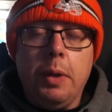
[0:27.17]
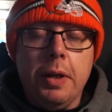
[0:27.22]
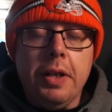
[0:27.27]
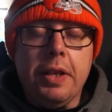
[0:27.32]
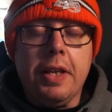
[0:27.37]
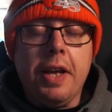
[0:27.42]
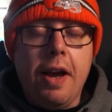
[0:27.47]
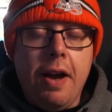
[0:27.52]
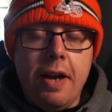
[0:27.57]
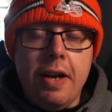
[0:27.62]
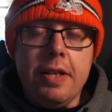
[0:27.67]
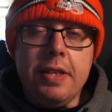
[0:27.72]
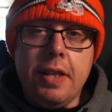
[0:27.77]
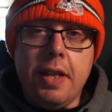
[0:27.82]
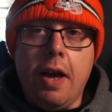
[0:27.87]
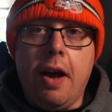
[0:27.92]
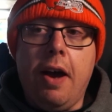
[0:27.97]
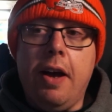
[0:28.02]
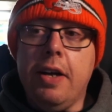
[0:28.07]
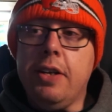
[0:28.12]
of the guys that
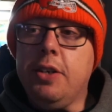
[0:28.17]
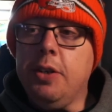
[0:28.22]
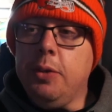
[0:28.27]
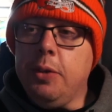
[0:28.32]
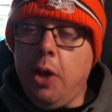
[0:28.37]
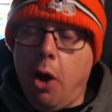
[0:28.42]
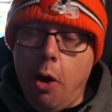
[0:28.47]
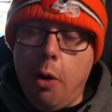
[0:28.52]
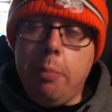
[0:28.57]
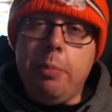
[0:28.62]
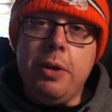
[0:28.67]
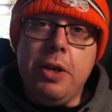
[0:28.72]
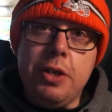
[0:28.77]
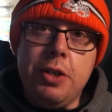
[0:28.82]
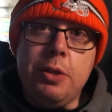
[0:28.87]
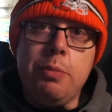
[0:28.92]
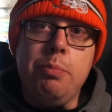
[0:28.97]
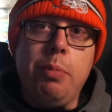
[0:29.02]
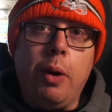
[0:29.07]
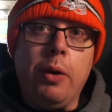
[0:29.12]
I do the Hop
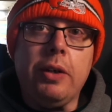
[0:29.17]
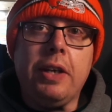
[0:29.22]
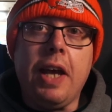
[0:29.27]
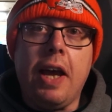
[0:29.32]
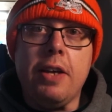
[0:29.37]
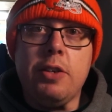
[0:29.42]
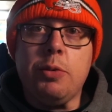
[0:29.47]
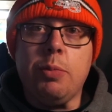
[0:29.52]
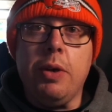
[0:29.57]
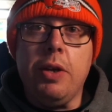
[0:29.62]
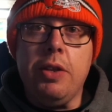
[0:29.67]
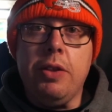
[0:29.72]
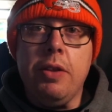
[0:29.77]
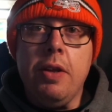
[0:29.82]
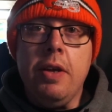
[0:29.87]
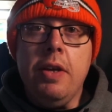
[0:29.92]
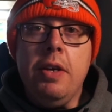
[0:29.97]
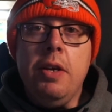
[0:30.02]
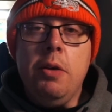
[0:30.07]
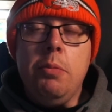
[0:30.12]
Edition podcast with,
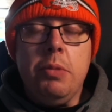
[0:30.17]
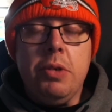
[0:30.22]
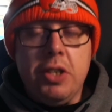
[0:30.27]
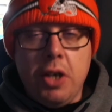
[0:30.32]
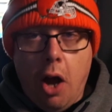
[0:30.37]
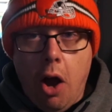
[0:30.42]
Mr.